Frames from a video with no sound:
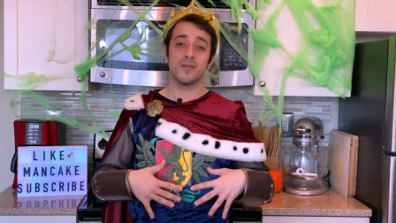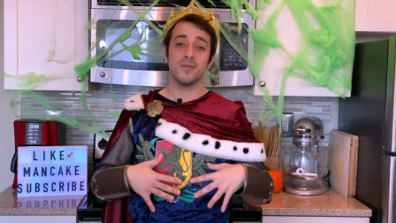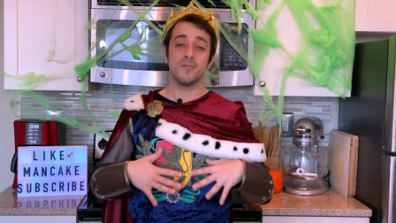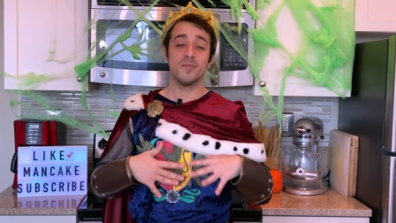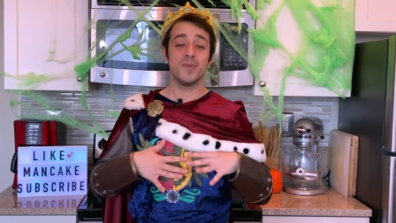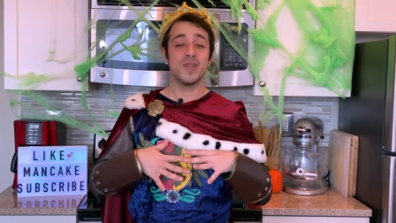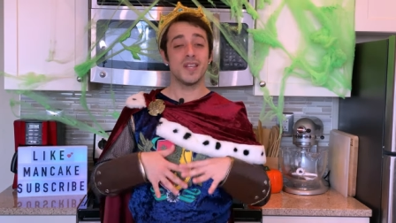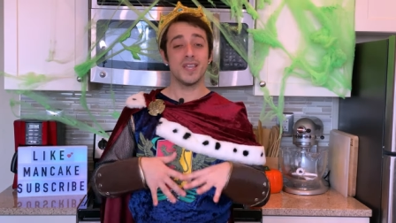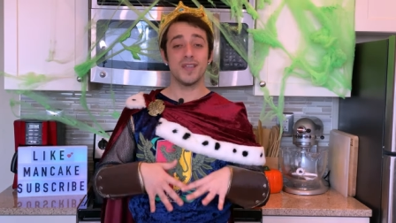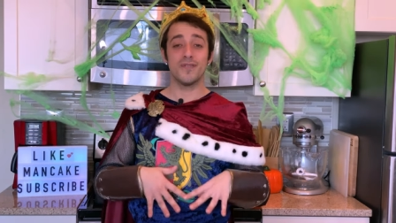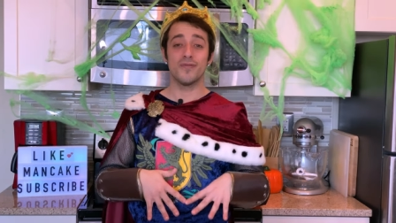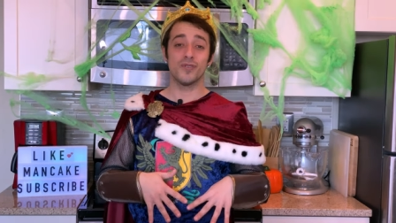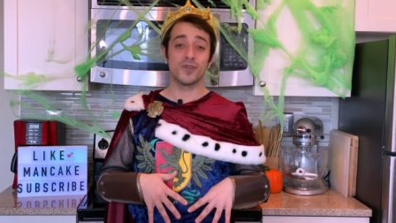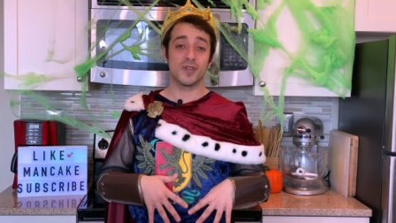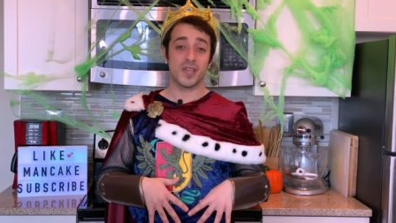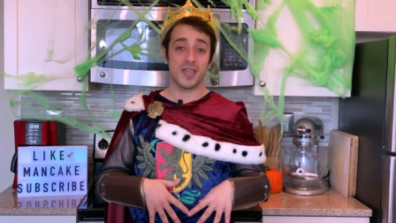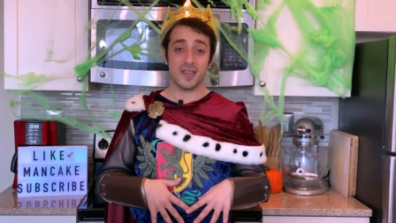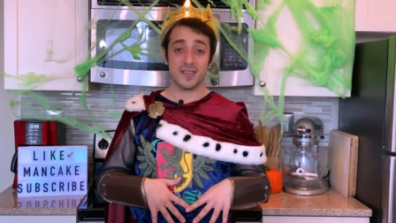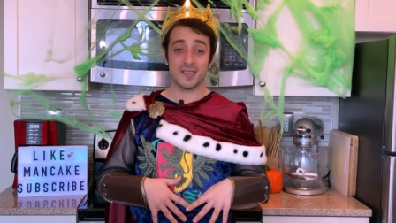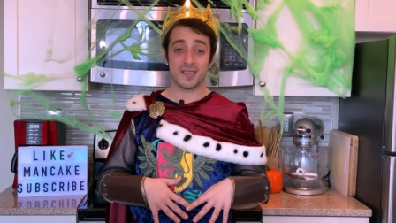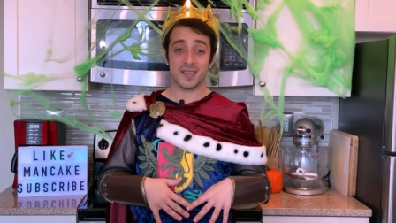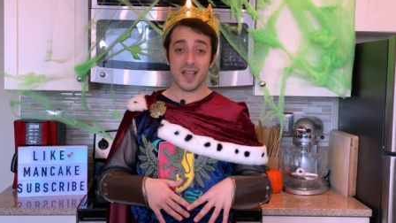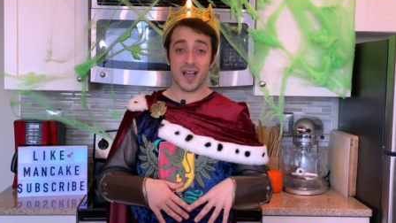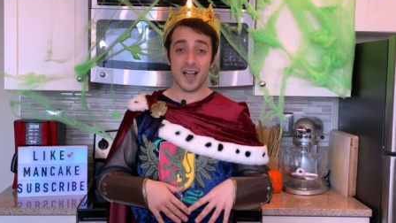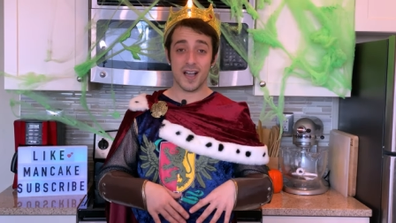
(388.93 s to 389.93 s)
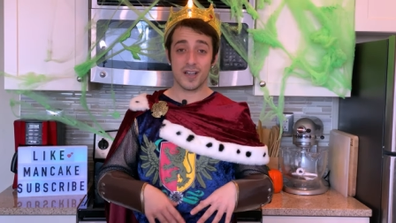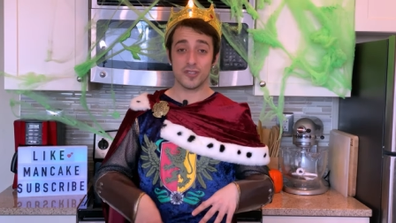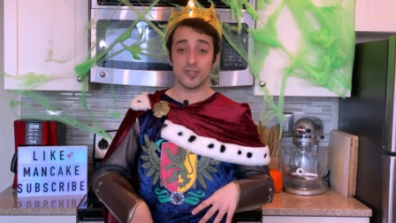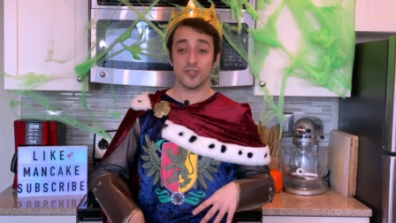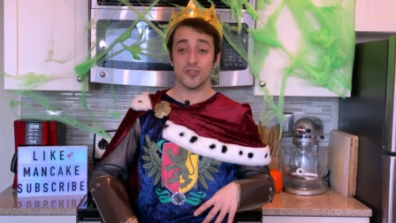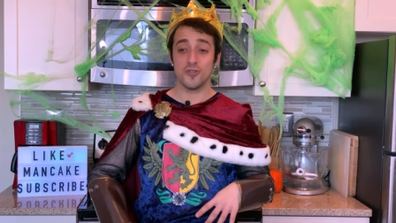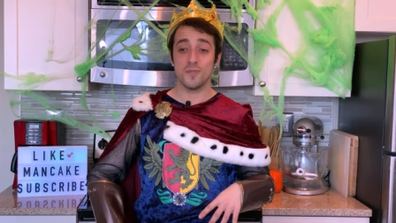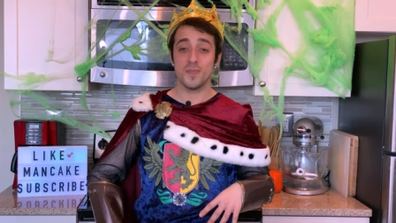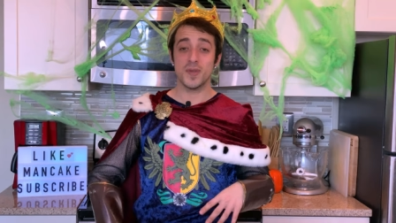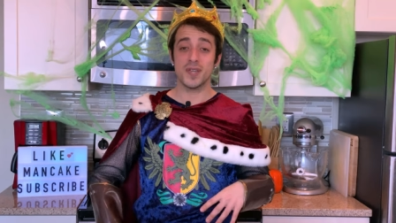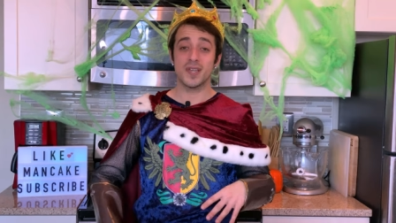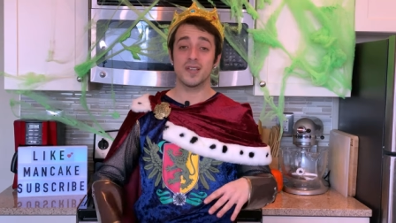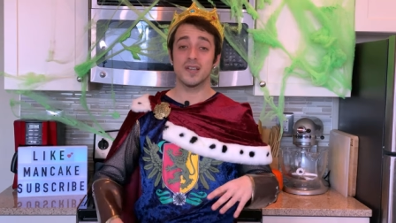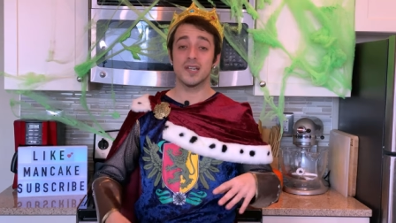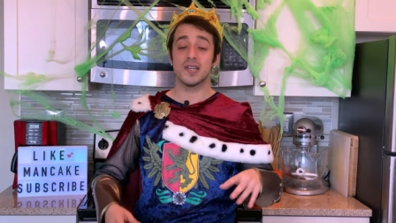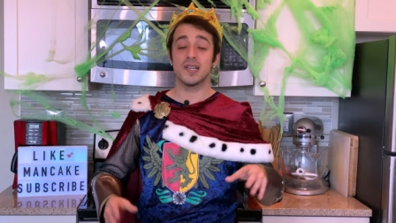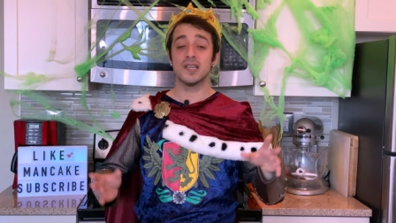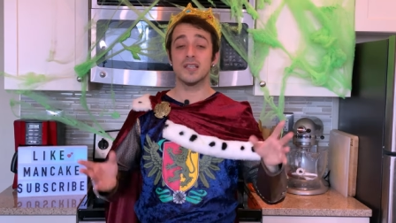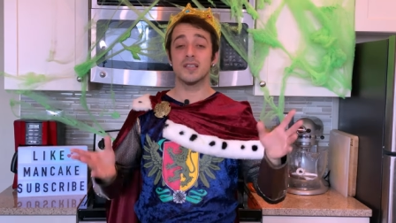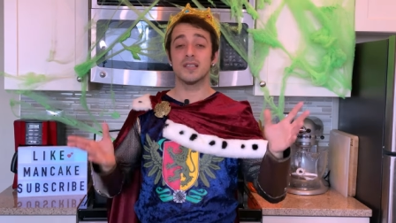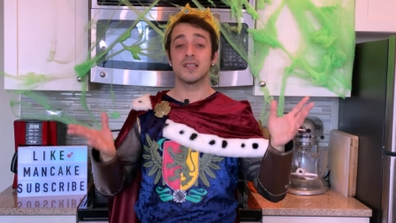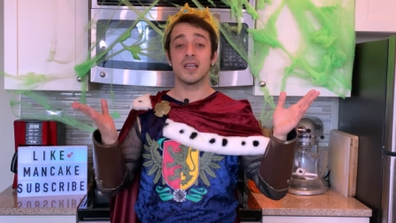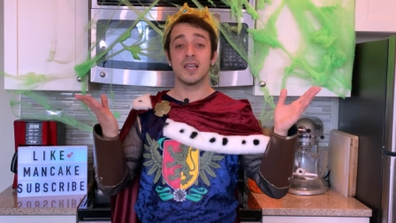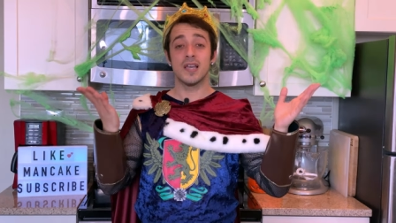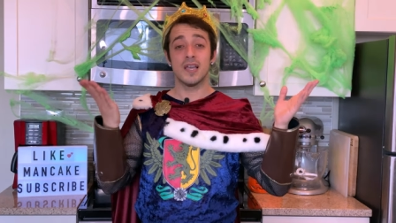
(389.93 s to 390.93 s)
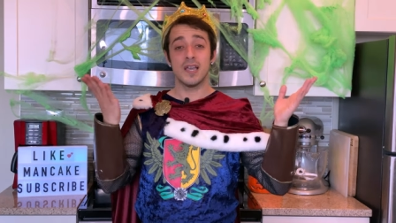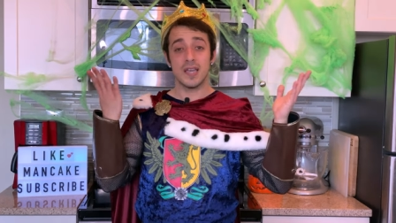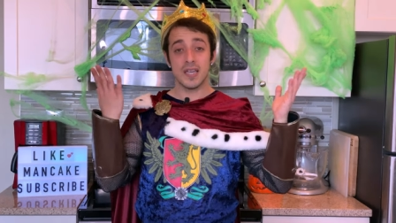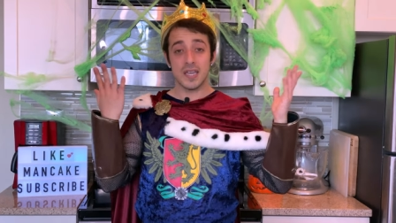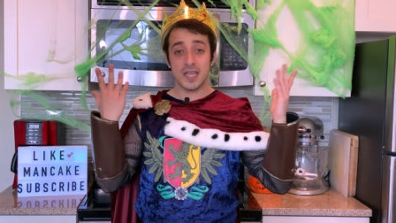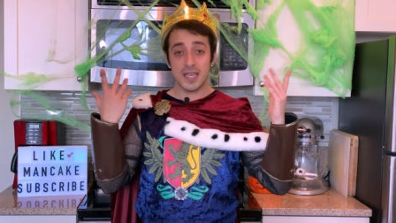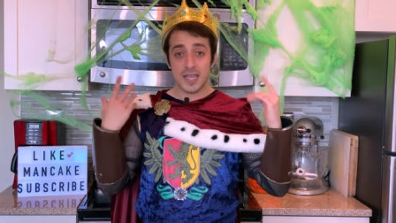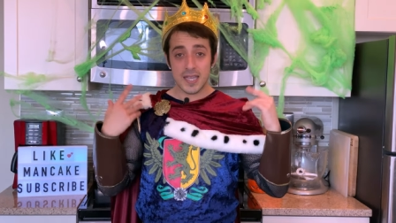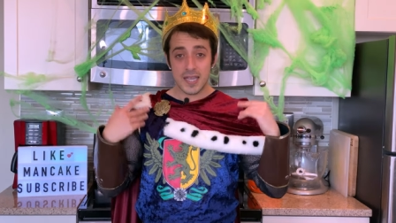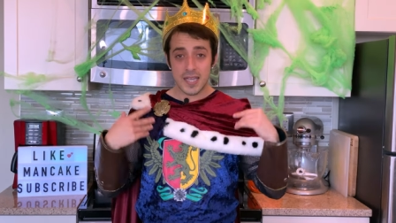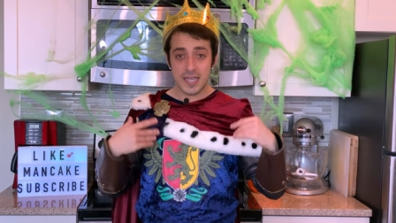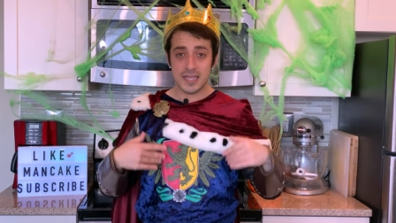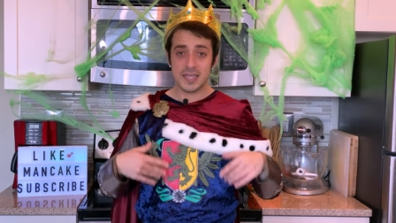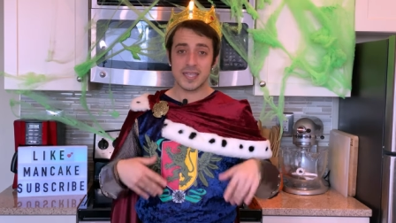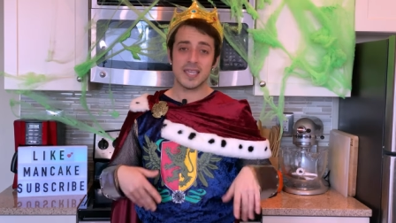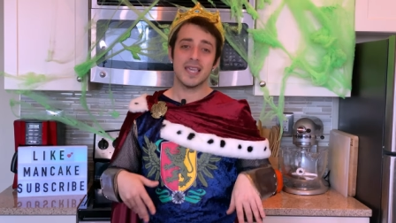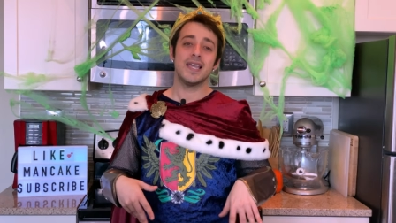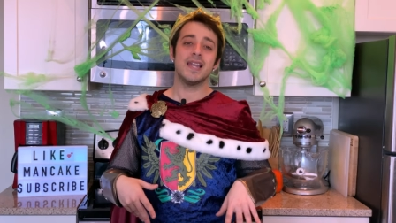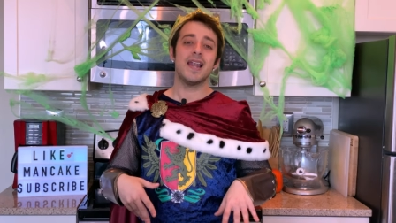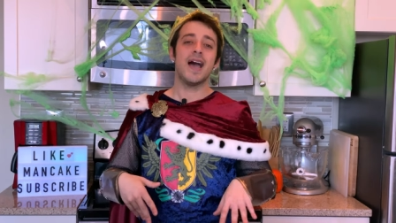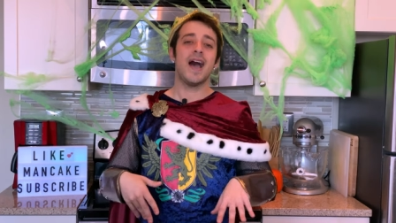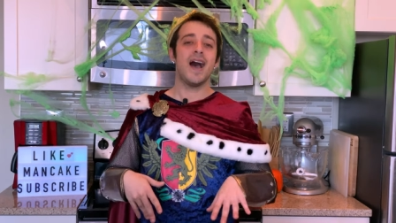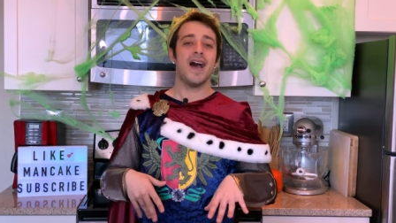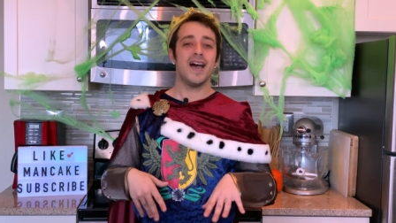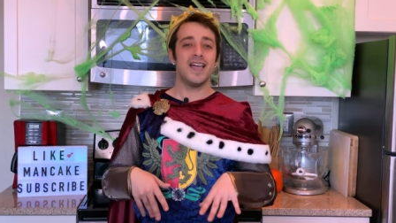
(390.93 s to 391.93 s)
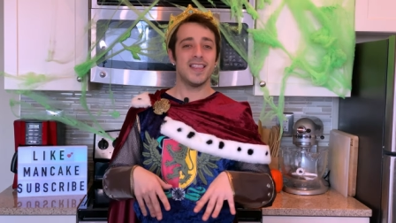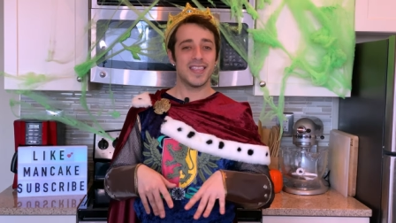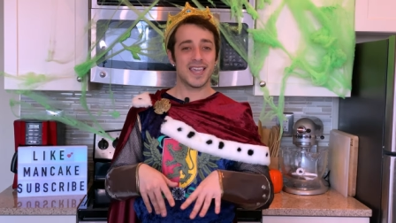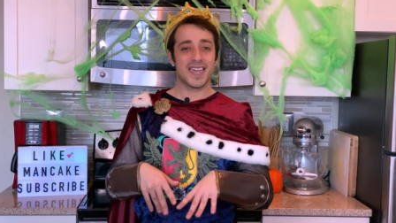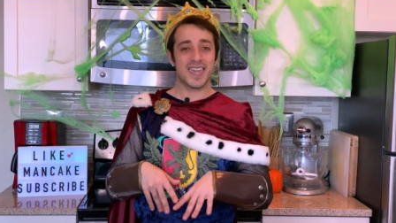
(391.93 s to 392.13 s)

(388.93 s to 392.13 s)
medieval king's costume because it's getting hot in the